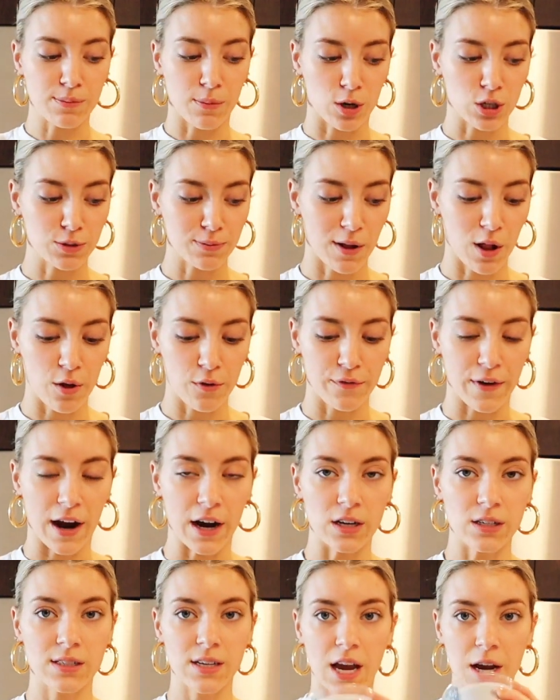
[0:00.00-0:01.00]
Marshmallow
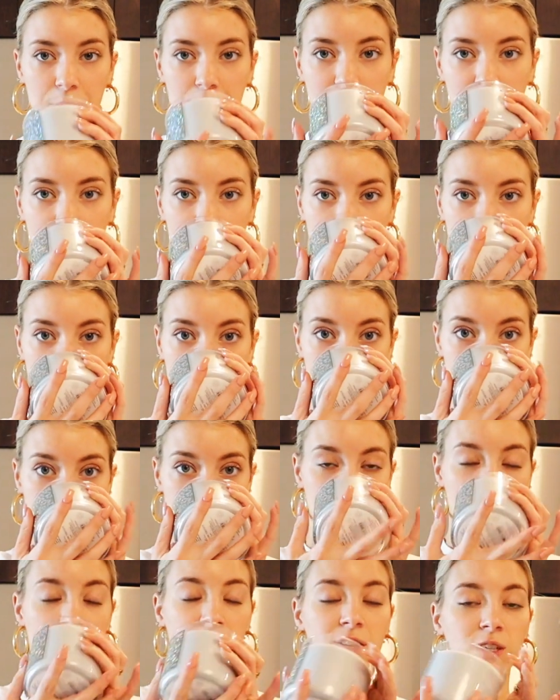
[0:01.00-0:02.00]
Fireside because
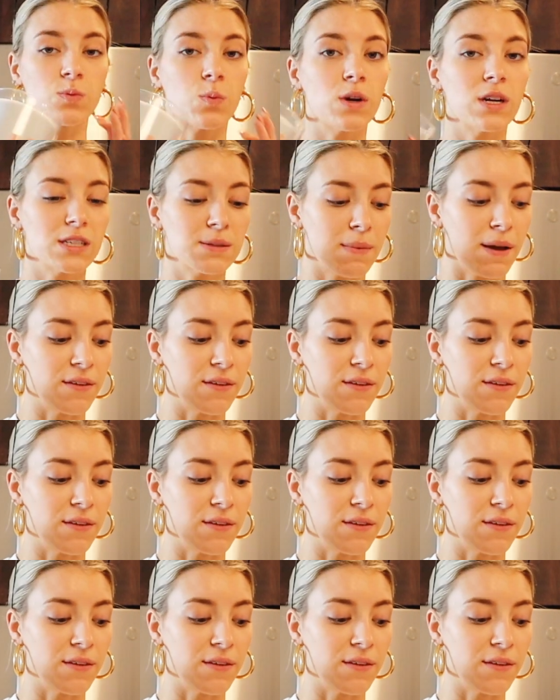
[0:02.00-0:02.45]
this one is